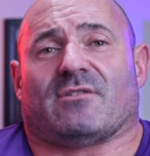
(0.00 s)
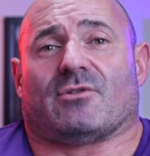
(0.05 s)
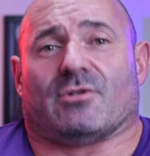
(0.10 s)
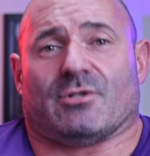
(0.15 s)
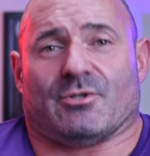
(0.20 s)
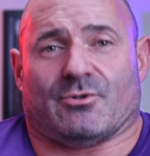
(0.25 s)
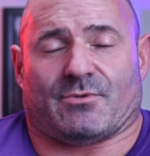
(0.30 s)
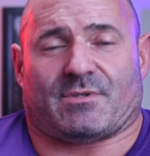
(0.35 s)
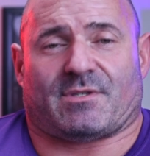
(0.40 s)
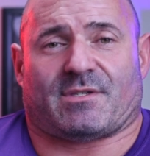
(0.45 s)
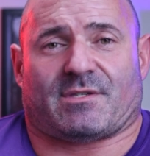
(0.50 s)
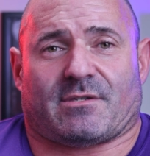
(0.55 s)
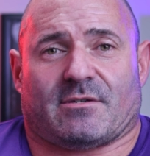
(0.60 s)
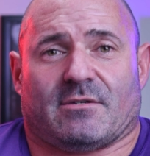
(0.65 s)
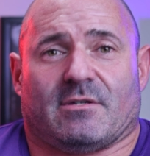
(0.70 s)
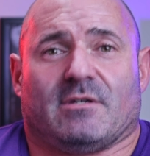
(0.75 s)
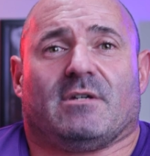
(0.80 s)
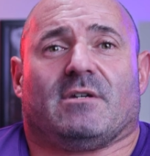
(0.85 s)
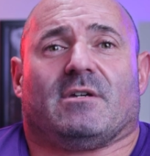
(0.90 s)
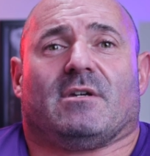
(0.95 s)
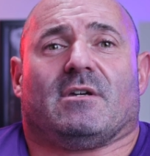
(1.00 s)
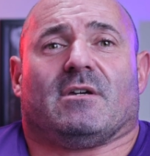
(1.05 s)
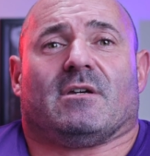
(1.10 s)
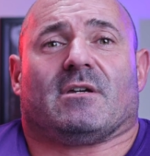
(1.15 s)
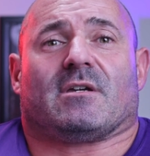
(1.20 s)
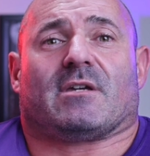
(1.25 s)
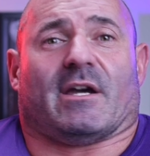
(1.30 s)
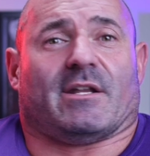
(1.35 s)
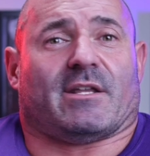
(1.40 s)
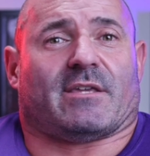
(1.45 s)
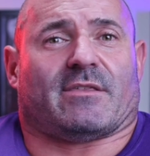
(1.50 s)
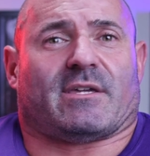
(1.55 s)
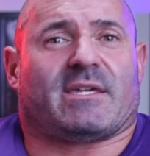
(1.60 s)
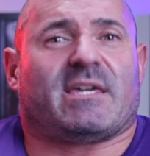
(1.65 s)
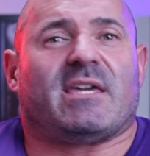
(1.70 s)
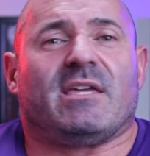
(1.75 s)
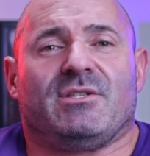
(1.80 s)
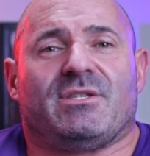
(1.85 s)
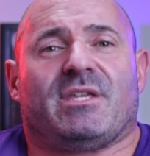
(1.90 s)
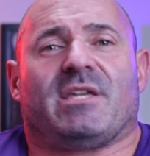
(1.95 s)
and glutes, kind of the
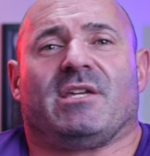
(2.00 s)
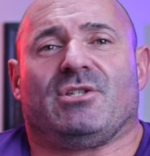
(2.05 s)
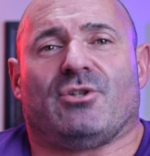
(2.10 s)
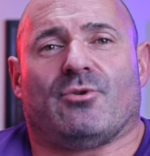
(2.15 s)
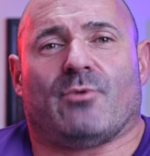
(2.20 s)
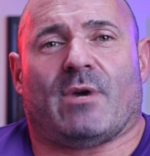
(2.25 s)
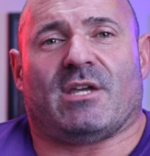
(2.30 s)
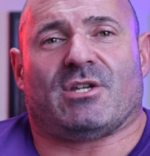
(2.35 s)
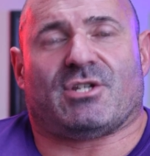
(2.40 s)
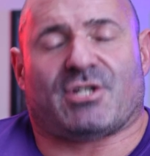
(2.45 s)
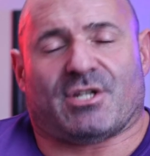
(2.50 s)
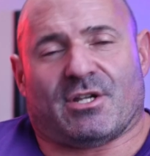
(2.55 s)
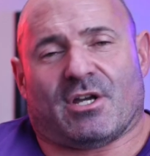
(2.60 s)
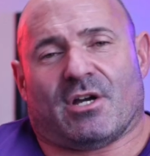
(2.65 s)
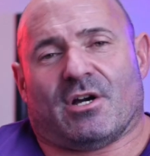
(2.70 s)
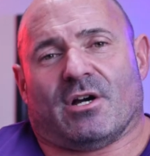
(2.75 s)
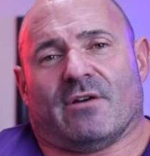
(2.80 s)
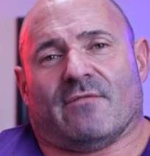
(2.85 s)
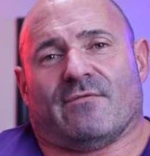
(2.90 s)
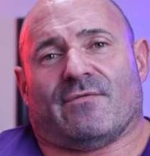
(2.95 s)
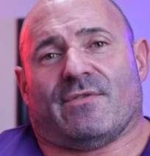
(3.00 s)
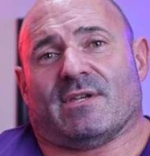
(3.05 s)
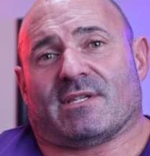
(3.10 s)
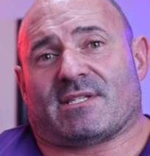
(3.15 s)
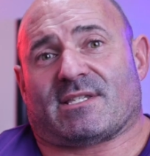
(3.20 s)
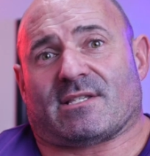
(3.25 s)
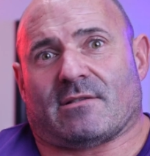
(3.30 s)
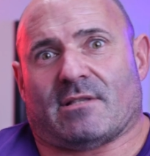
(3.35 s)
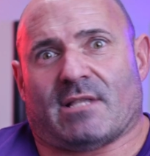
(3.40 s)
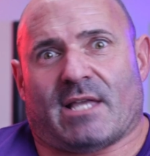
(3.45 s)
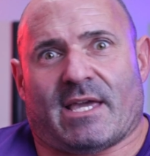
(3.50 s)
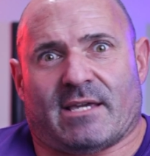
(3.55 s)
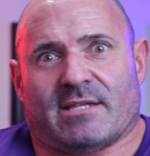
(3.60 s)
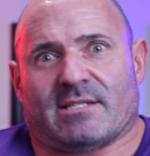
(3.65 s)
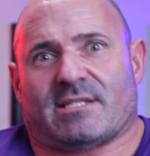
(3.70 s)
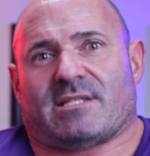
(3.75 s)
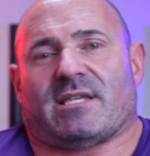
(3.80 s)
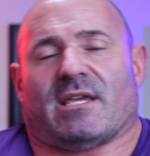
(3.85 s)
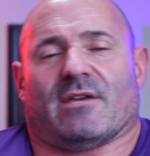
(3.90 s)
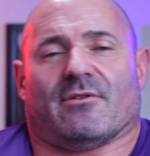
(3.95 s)
continuation of this
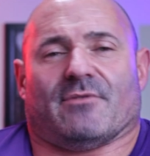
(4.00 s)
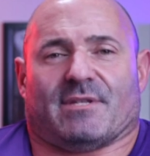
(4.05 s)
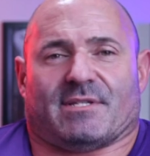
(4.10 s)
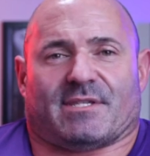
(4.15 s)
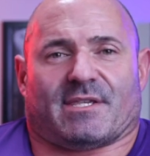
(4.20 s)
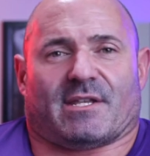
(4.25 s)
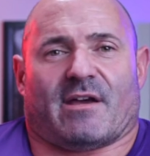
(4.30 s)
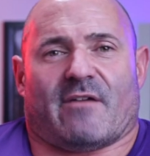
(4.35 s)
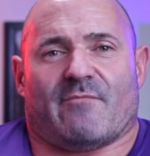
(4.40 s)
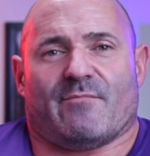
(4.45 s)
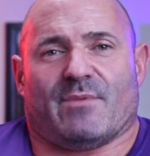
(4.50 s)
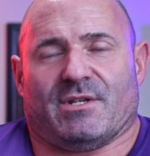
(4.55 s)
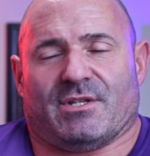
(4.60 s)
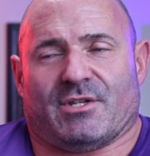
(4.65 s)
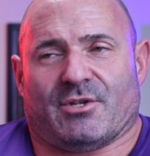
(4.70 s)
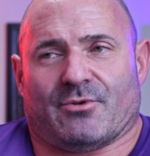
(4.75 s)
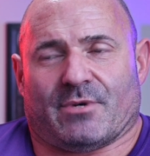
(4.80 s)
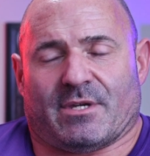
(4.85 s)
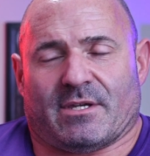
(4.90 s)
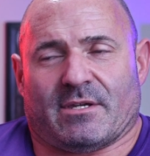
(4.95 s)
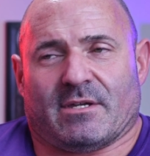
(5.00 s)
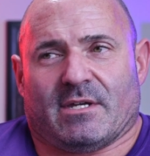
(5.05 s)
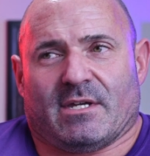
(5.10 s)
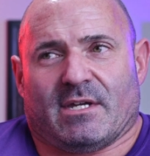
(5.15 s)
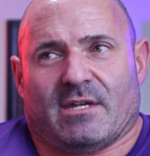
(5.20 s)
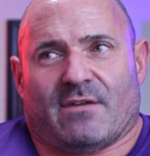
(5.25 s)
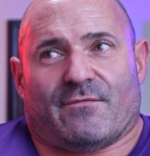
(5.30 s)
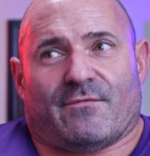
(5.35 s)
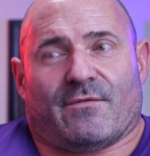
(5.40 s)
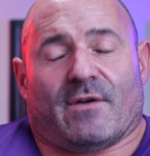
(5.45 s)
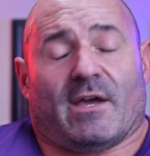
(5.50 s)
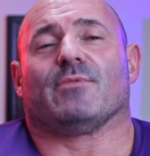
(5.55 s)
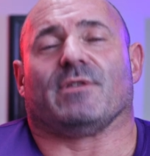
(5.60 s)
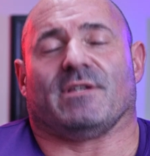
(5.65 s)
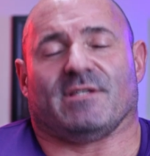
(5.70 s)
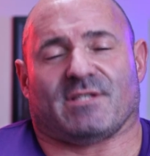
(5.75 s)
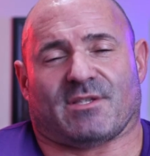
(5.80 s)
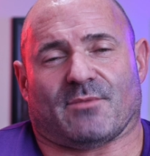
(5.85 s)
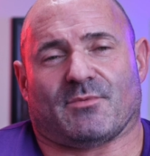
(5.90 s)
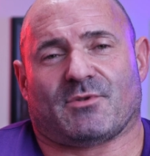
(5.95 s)
leg series that I've been doing.
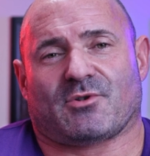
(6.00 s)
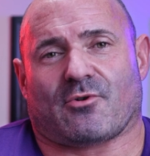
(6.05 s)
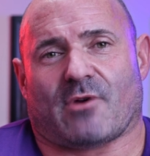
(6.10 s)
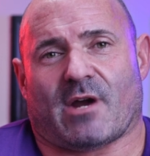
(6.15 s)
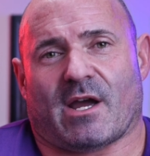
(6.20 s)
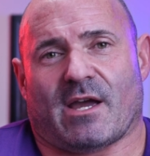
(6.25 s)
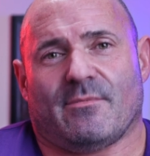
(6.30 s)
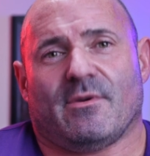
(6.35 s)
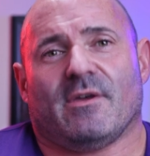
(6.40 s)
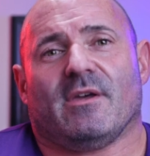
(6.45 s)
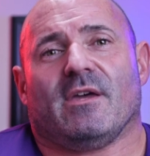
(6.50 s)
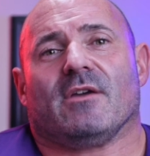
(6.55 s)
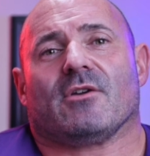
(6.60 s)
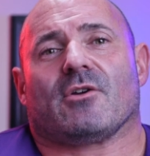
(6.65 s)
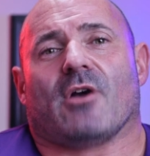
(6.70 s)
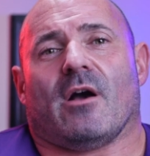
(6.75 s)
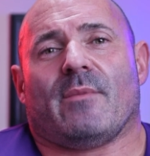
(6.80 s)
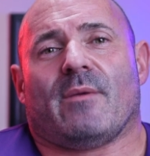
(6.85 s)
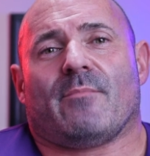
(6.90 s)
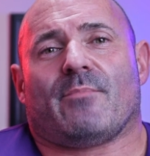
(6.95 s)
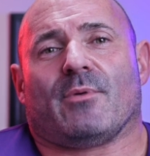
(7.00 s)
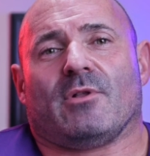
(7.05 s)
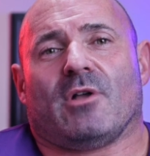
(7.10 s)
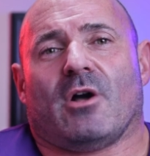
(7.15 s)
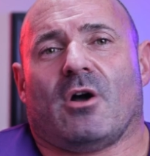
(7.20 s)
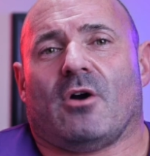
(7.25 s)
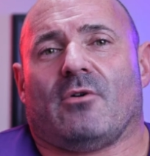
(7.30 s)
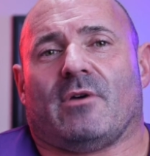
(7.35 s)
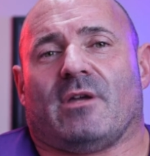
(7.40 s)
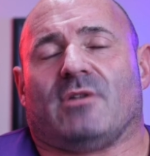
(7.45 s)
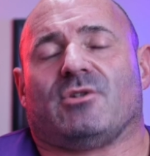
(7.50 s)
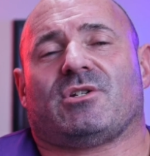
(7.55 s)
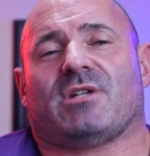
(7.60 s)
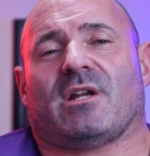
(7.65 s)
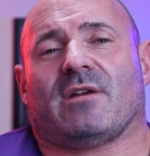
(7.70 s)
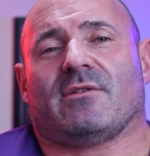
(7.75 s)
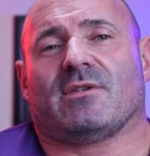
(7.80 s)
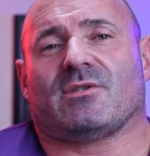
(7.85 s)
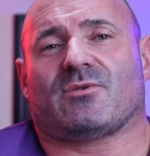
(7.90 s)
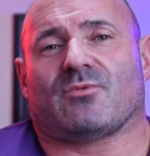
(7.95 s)
Please subscribe, comment below, and
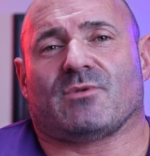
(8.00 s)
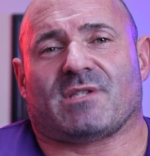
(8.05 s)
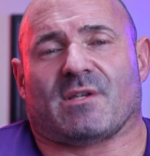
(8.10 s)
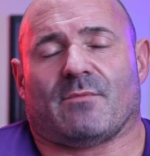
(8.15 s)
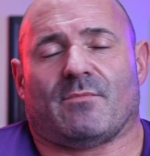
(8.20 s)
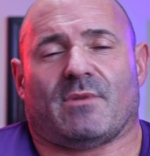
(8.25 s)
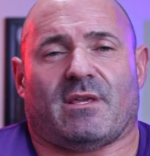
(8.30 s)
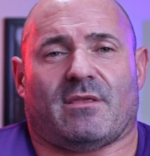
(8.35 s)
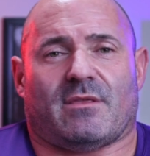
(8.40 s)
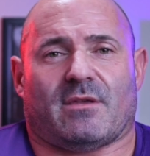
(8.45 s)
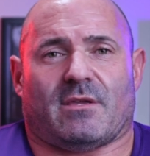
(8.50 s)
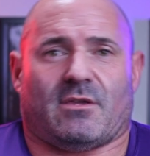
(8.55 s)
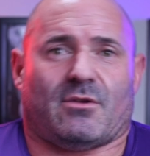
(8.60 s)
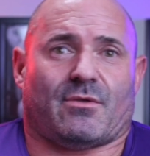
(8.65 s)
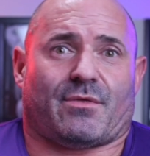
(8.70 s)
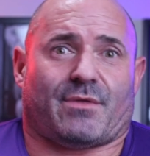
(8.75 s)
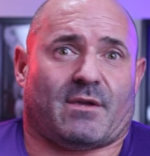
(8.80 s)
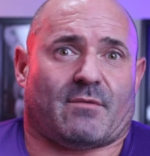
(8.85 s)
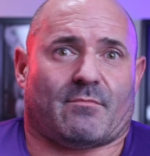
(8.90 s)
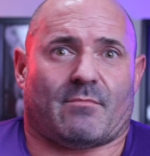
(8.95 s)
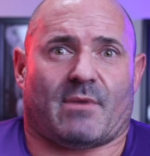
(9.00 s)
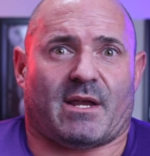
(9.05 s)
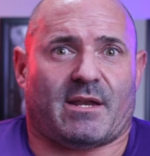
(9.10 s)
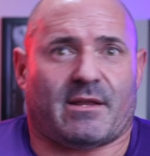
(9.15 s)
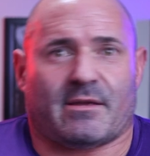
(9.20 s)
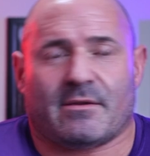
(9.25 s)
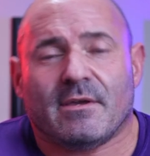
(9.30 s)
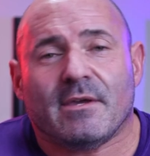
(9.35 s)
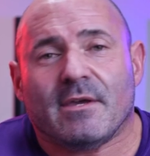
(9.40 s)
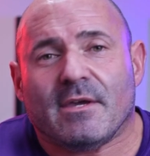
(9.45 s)
share this with somebody that you think might